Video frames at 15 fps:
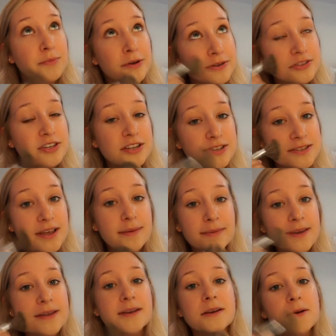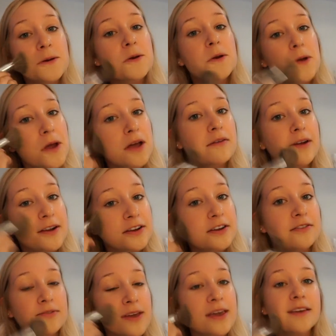motions I mean, around
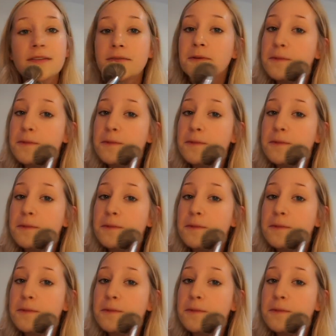your face.